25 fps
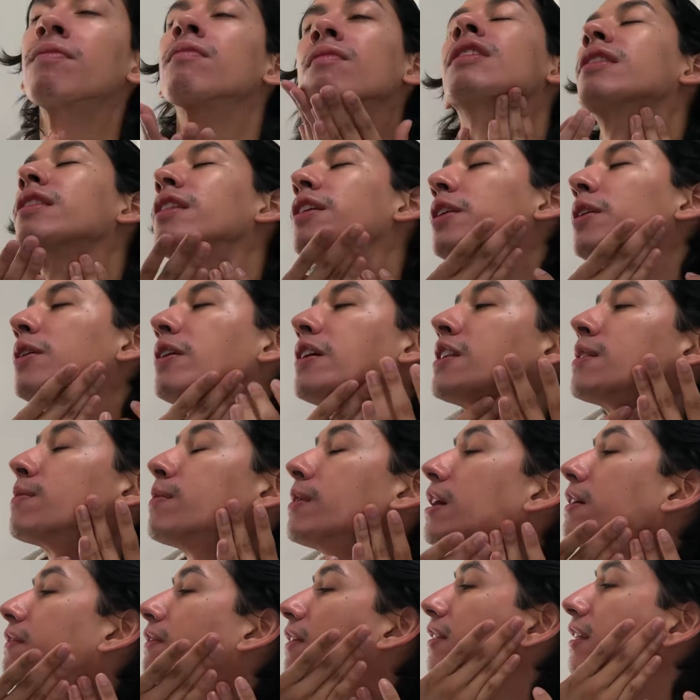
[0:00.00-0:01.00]
The new
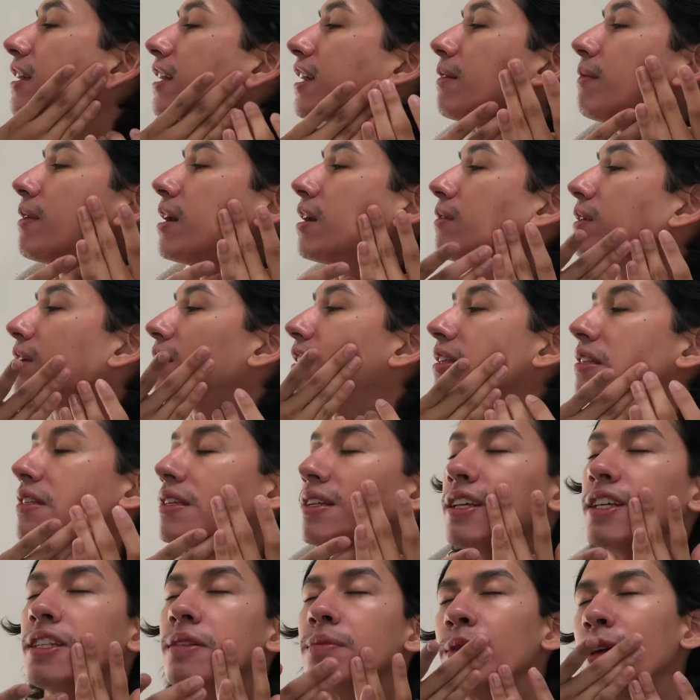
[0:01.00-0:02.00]
SPF that they came out with is an
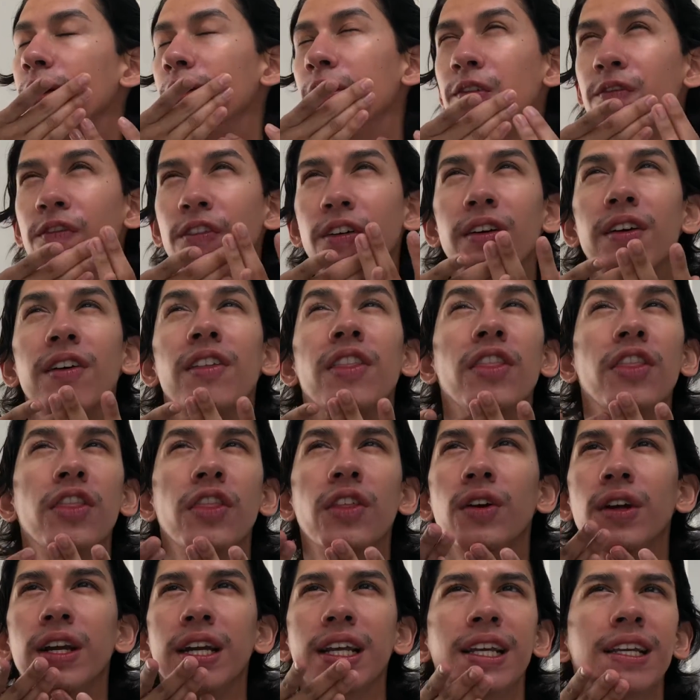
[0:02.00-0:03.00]
SPF
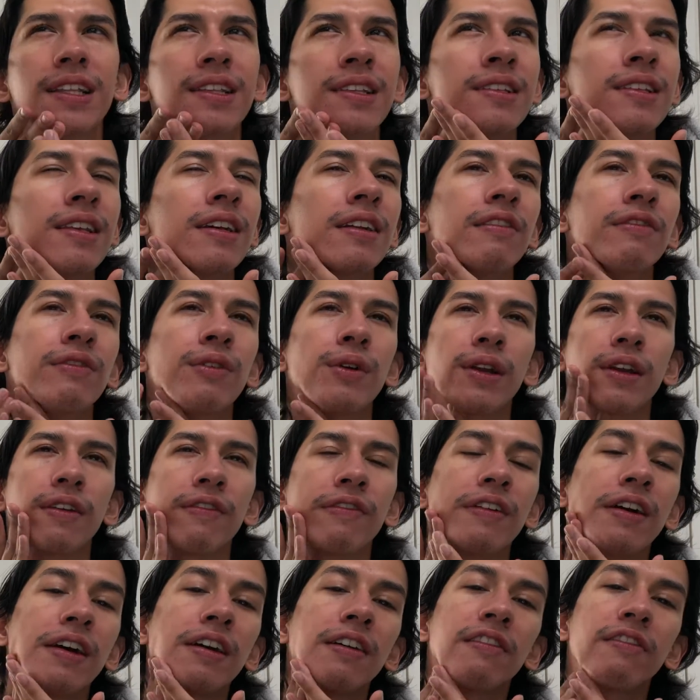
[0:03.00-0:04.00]
30 instead of
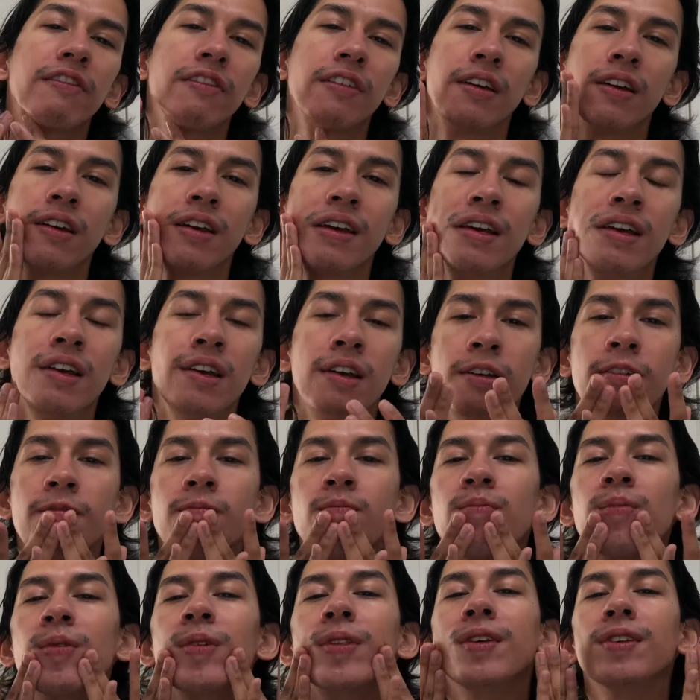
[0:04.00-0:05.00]
45,
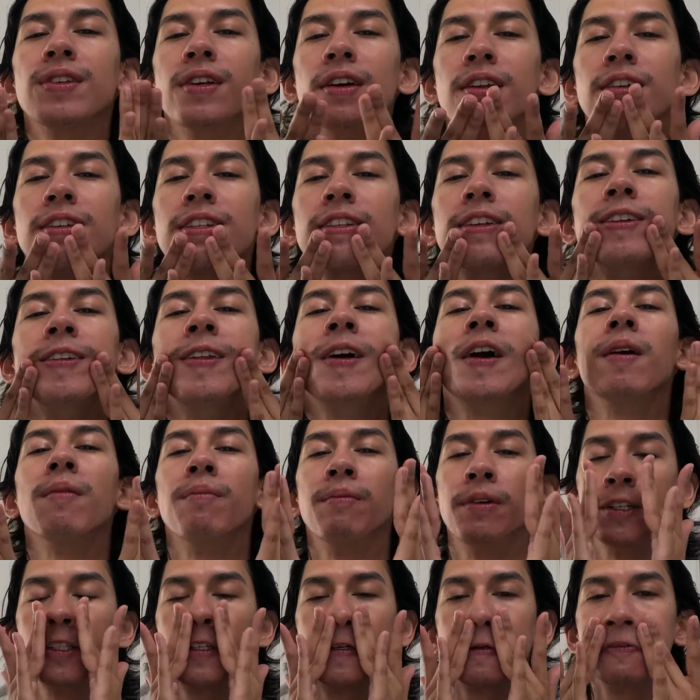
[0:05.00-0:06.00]
but there's honestly not
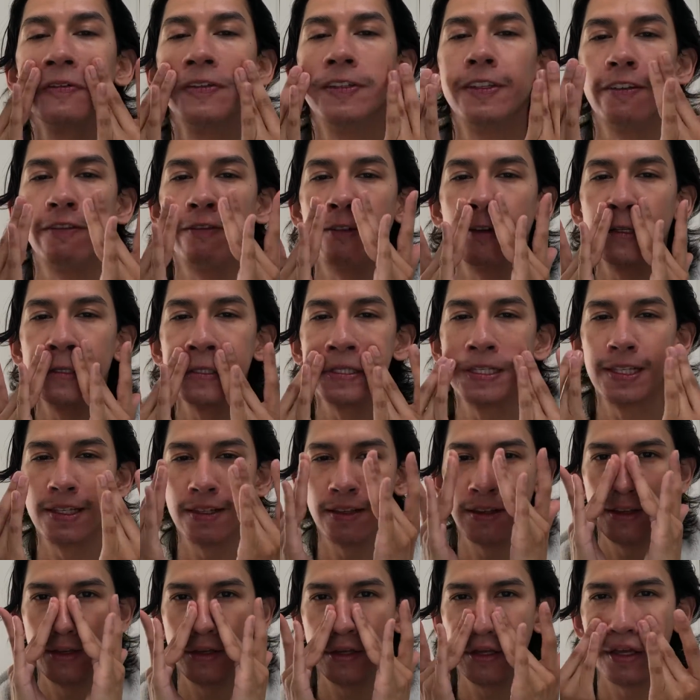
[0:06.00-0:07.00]
much of a difference
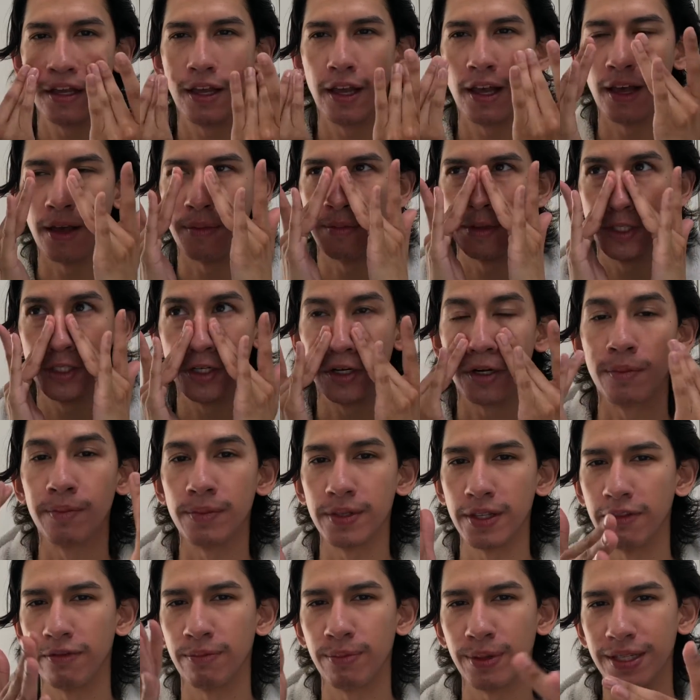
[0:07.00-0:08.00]
in terms
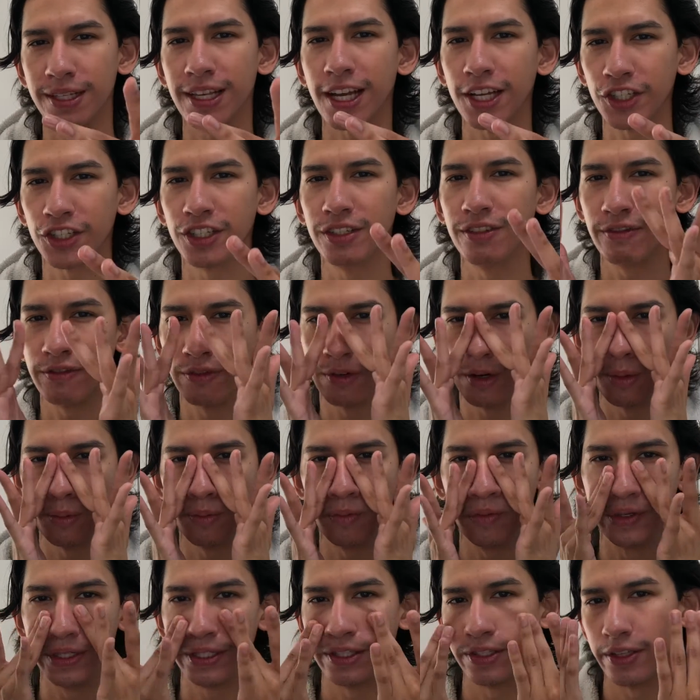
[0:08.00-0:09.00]
of protection from
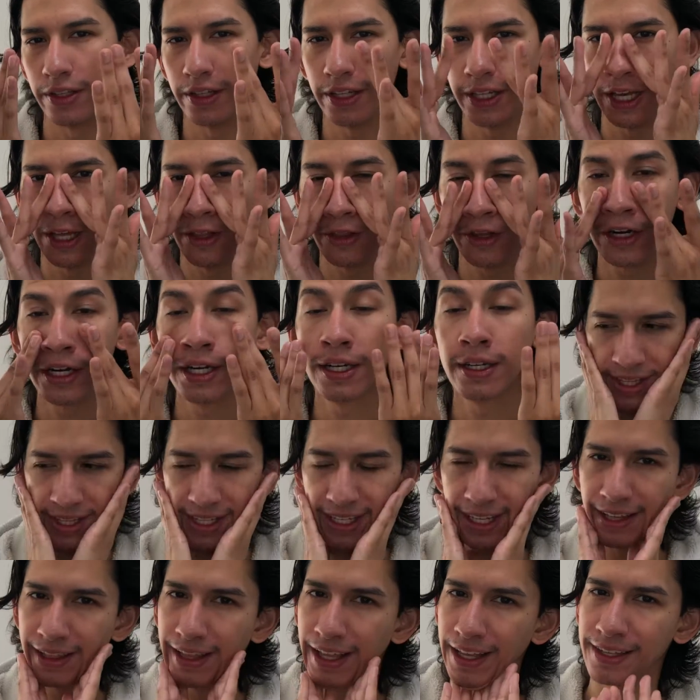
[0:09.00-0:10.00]
one to the other. It's
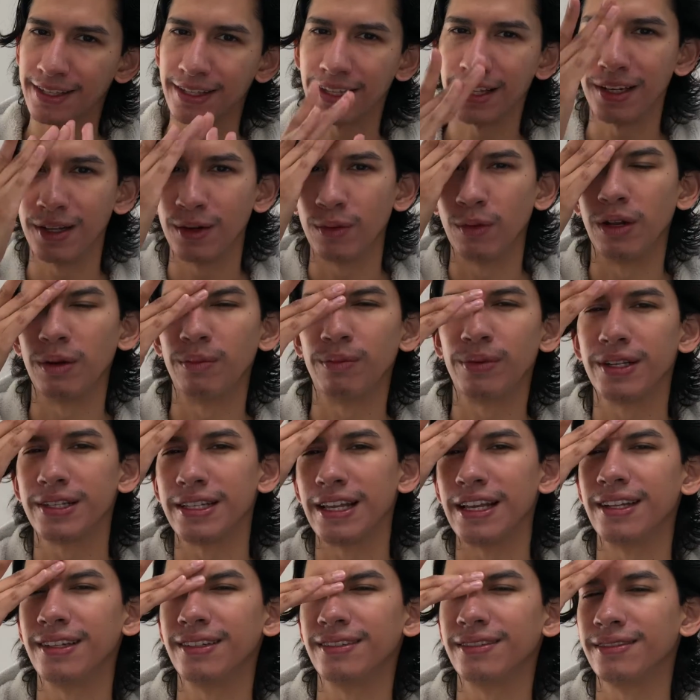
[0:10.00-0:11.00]
like less than a 1%